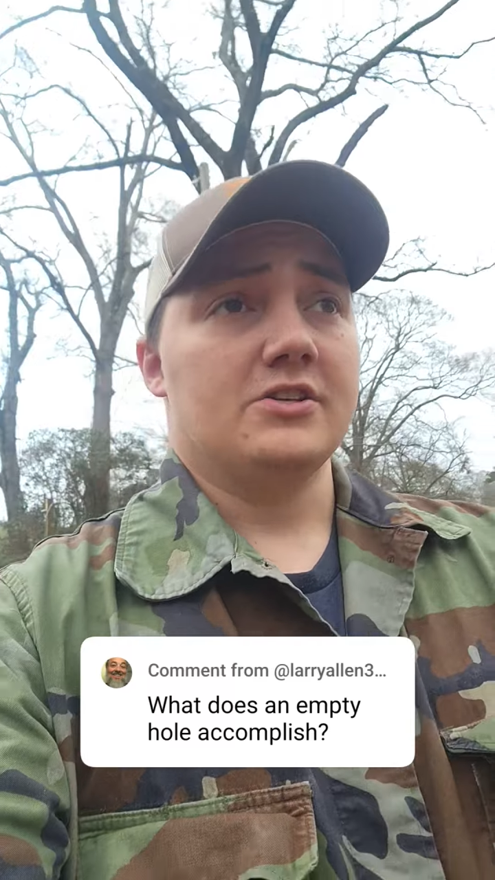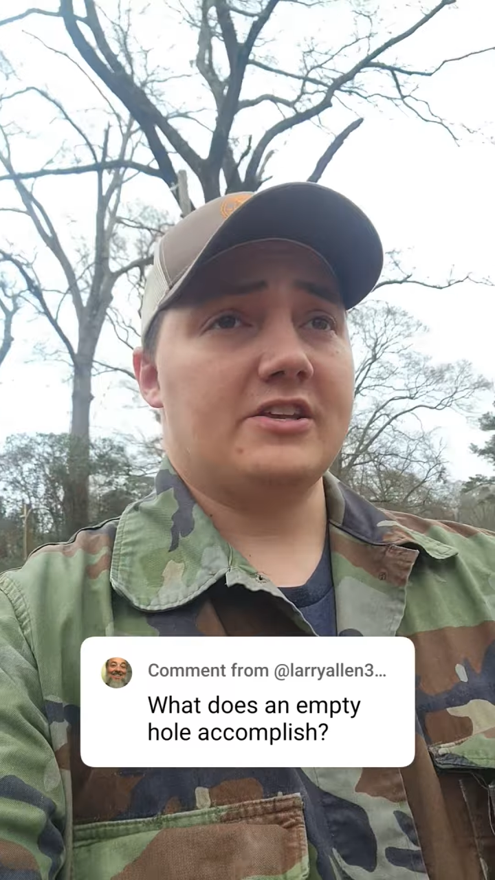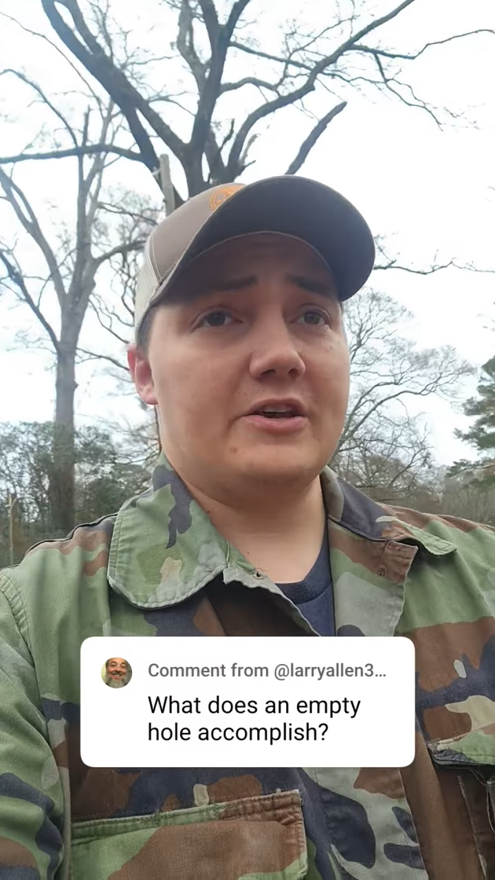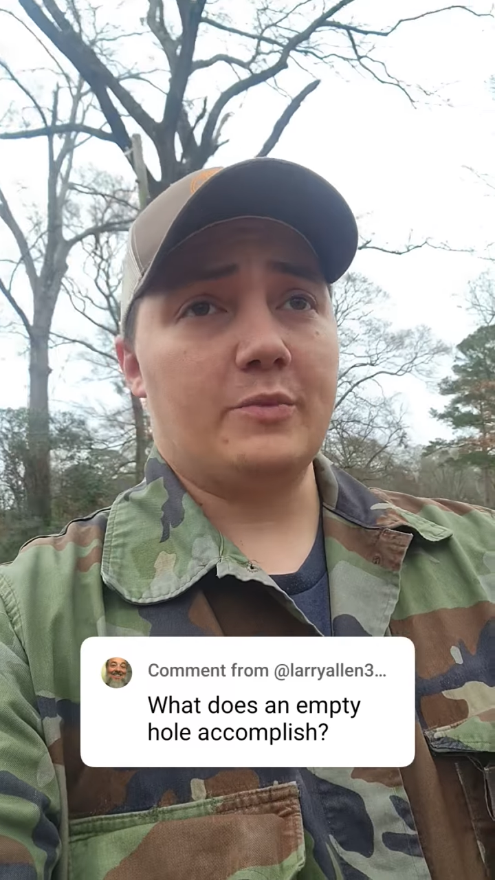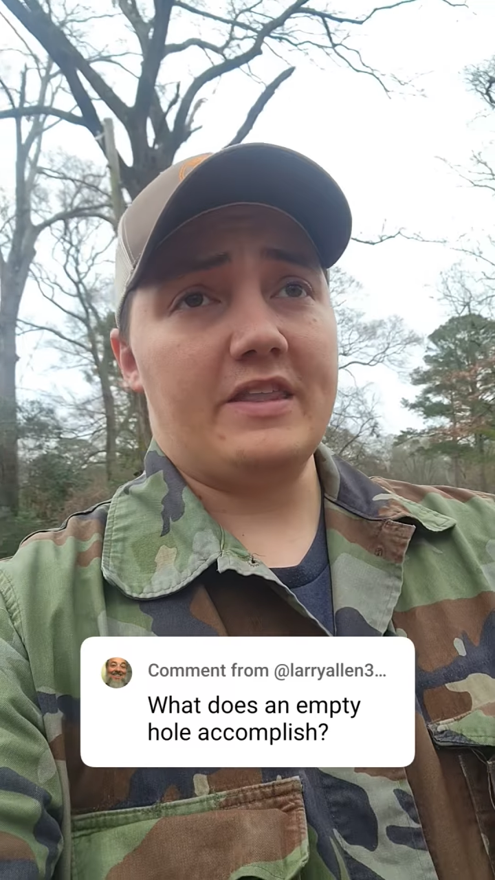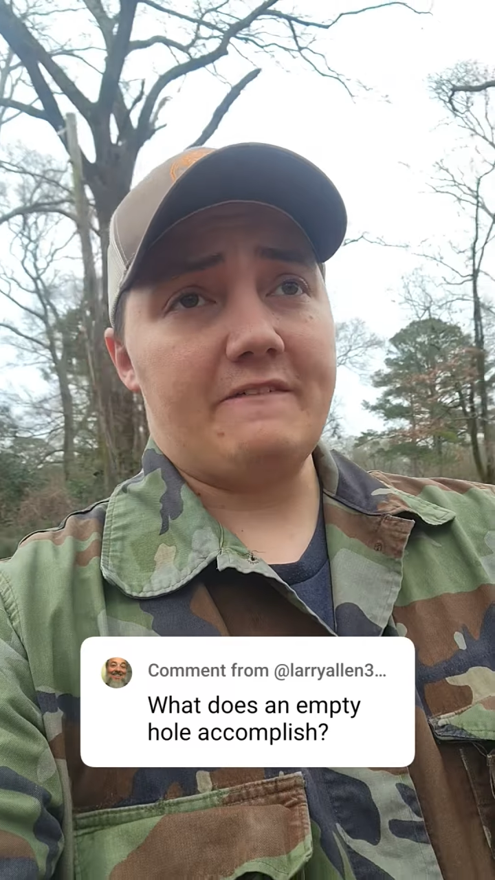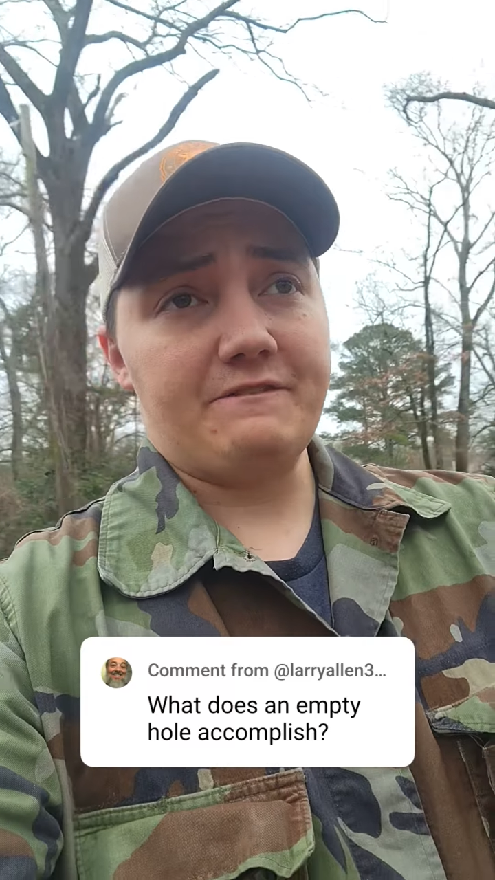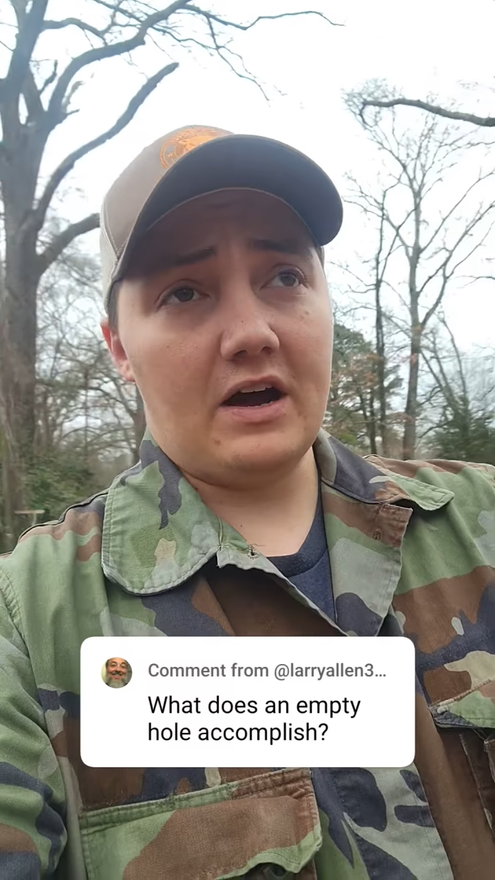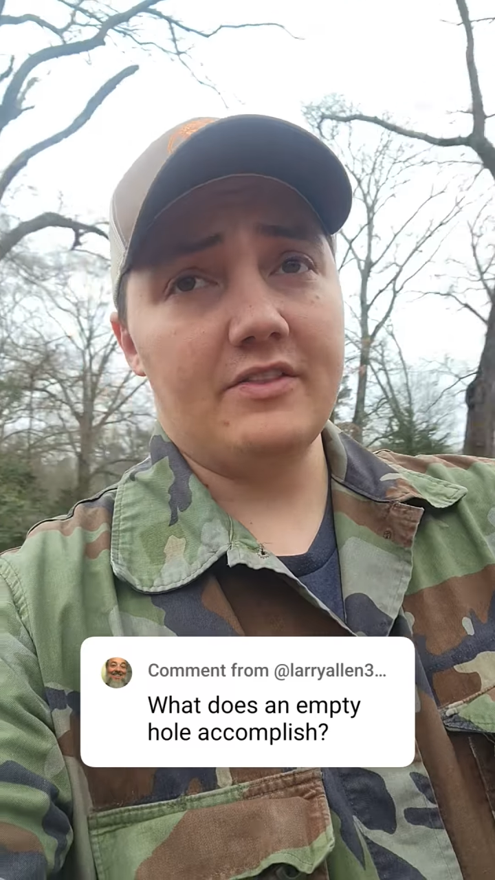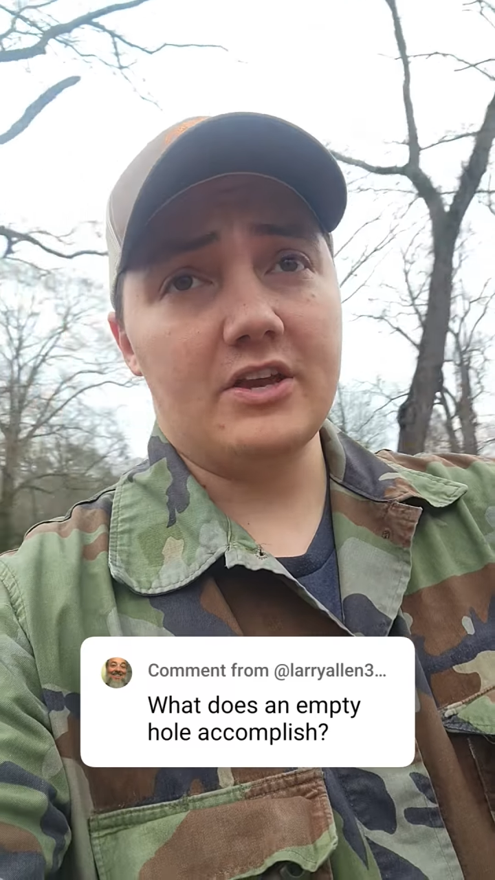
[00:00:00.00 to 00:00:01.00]
so that when they
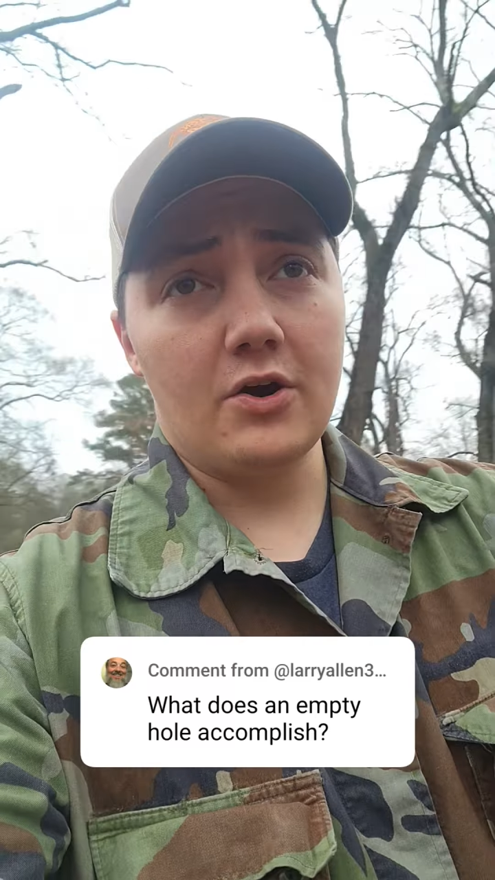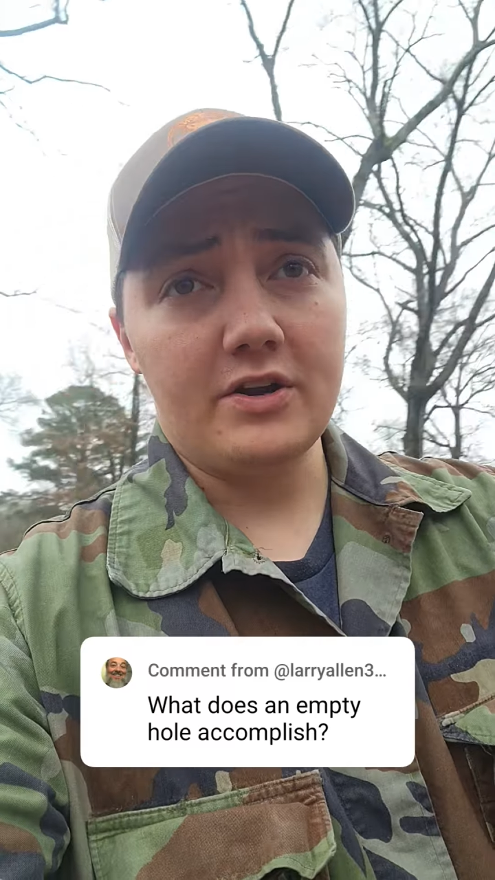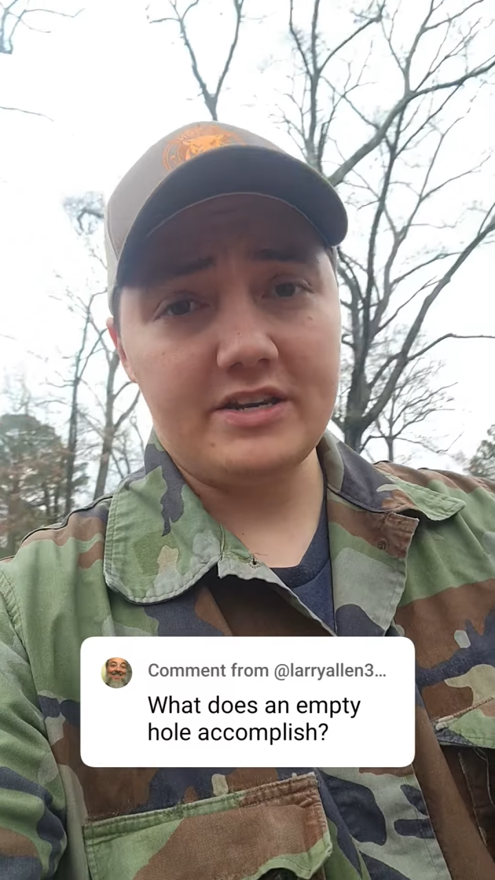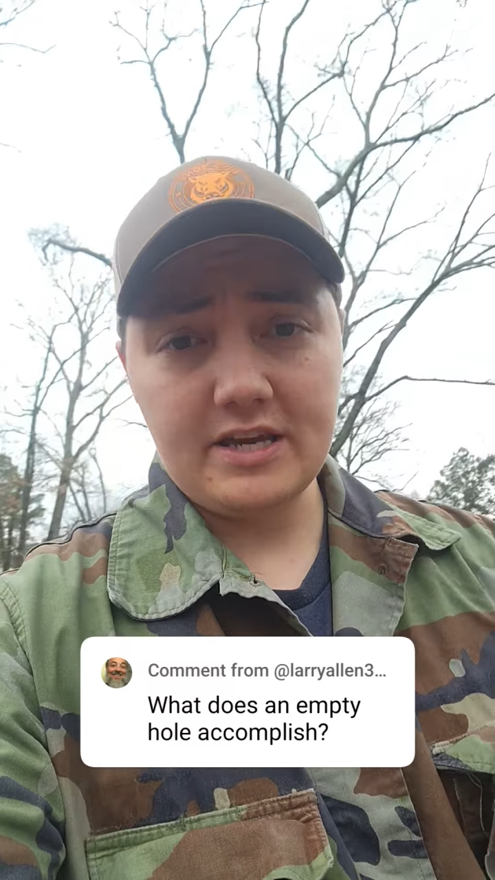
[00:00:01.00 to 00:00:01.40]
finally go to